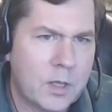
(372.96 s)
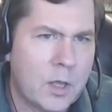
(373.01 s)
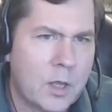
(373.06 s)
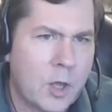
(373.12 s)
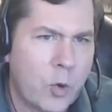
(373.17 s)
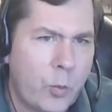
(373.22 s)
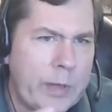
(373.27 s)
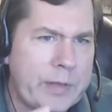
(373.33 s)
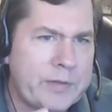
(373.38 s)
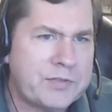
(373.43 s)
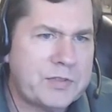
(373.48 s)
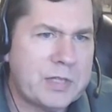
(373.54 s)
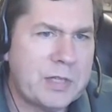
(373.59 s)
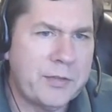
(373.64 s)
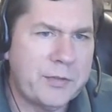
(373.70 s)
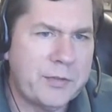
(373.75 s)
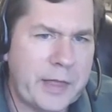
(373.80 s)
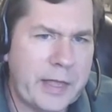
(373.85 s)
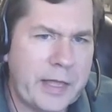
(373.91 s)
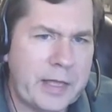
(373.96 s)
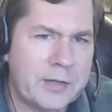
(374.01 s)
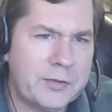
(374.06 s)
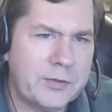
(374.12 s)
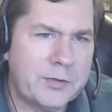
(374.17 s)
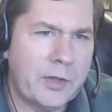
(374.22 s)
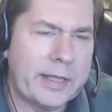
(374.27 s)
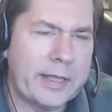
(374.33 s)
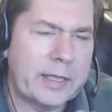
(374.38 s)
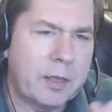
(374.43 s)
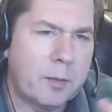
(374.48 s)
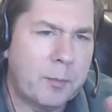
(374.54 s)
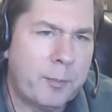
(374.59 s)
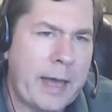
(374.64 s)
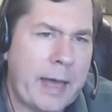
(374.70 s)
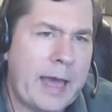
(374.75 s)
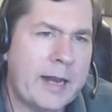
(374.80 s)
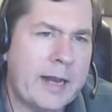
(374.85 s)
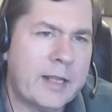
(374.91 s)
We've seen things like
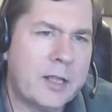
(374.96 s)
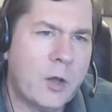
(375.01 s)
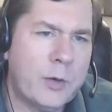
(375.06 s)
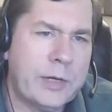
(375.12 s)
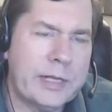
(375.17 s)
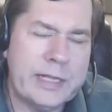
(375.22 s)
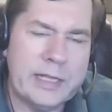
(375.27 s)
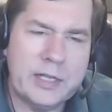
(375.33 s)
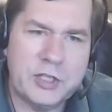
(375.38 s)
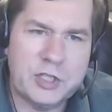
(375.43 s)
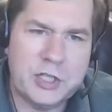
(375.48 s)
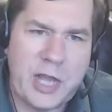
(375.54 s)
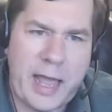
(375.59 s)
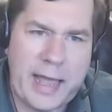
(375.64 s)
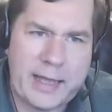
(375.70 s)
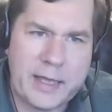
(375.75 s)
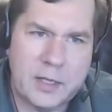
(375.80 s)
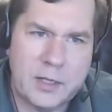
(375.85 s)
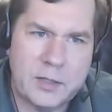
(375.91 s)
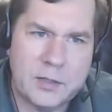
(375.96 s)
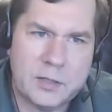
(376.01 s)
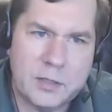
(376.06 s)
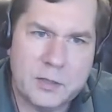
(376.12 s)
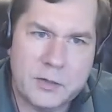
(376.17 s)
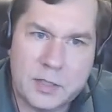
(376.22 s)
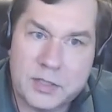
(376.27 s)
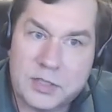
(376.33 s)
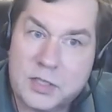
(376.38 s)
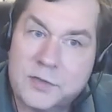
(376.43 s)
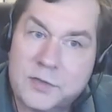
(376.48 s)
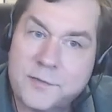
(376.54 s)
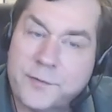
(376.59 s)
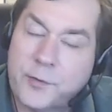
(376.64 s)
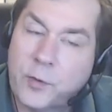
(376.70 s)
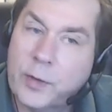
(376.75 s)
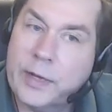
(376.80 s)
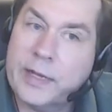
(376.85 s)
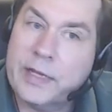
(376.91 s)
Patagonia jacket. This is
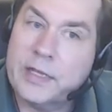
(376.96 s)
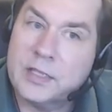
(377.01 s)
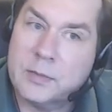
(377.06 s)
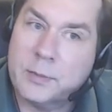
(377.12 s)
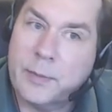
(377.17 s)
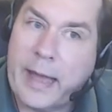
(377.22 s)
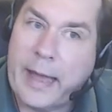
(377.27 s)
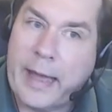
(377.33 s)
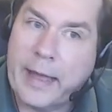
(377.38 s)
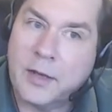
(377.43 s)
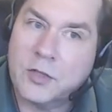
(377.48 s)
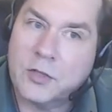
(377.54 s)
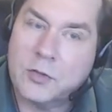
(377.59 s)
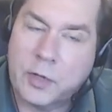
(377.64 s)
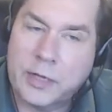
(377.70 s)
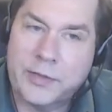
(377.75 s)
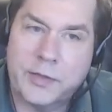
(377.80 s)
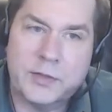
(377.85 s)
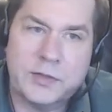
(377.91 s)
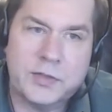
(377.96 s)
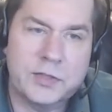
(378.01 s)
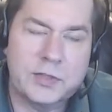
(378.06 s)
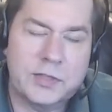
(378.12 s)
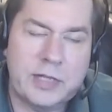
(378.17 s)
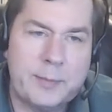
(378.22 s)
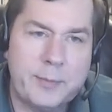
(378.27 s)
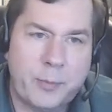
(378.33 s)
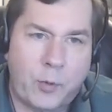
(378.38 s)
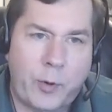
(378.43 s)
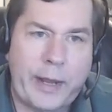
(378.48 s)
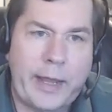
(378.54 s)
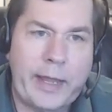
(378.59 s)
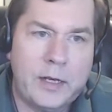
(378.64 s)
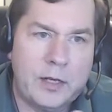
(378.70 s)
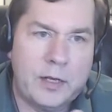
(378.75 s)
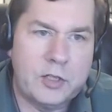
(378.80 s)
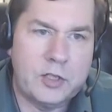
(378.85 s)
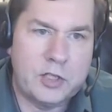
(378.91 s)
phrase match, right? This is a
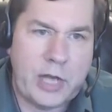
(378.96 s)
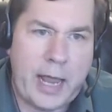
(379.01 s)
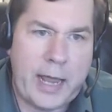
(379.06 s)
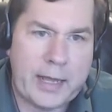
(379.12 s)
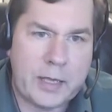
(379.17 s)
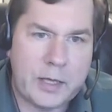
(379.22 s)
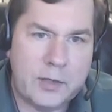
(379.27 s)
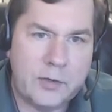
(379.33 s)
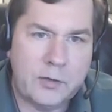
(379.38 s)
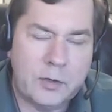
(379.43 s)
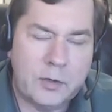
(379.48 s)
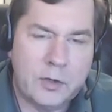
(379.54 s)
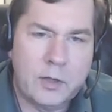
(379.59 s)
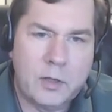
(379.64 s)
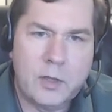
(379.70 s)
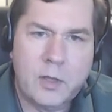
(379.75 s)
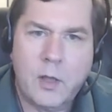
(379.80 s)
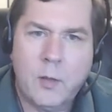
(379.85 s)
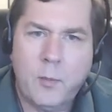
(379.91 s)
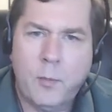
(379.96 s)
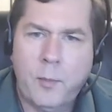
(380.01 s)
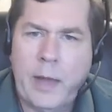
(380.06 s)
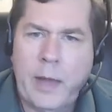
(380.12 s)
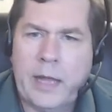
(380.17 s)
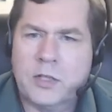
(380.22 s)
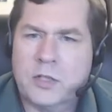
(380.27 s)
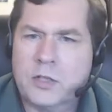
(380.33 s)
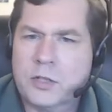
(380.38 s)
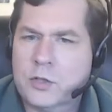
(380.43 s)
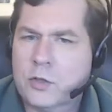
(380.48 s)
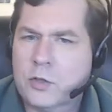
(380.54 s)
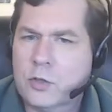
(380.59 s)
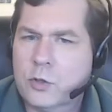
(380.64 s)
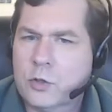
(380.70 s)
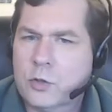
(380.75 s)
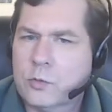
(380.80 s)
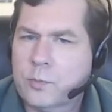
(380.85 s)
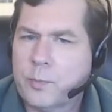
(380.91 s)
brand jacket matched
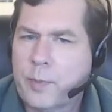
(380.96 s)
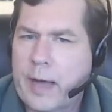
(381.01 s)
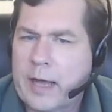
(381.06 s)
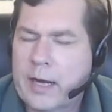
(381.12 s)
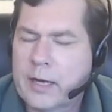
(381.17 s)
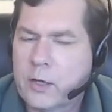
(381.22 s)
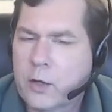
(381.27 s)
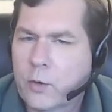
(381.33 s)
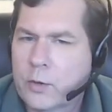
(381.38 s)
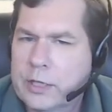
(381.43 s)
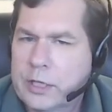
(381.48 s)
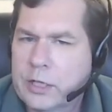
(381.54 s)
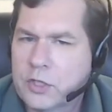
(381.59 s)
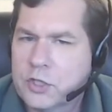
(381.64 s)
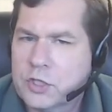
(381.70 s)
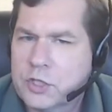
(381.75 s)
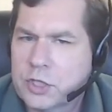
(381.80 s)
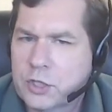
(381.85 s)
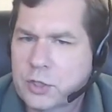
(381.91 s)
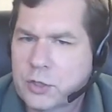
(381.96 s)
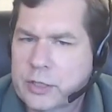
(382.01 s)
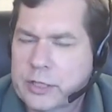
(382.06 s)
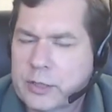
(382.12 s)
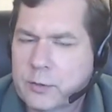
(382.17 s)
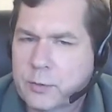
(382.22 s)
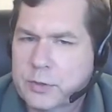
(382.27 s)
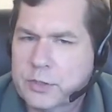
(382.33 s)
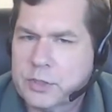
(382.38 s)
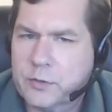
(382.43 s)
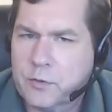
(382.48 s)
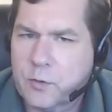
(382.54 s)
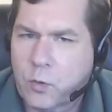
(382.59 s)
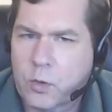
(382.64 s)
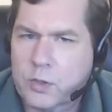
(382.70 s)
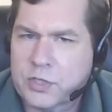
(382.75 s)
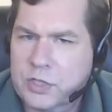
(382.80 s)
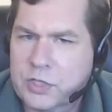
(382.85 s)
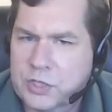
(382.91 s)
to Patagonia chili, which of
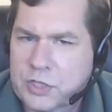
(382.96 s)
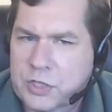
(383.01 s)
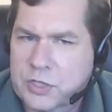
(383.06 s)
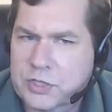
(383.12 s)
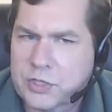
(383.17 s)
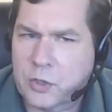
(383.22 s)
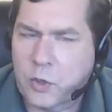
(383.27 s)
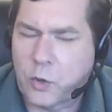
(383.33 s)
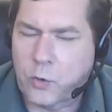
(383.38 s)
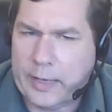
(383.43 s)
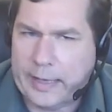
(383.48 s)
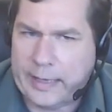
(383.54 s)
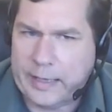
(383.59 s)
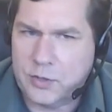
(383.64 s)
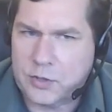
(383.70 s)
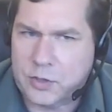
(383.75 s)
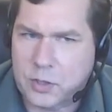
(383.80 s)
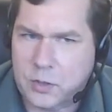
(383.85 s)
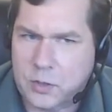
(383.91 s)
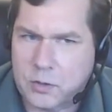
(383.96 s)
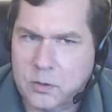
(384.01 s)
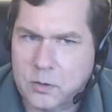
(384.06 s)
course is just a location.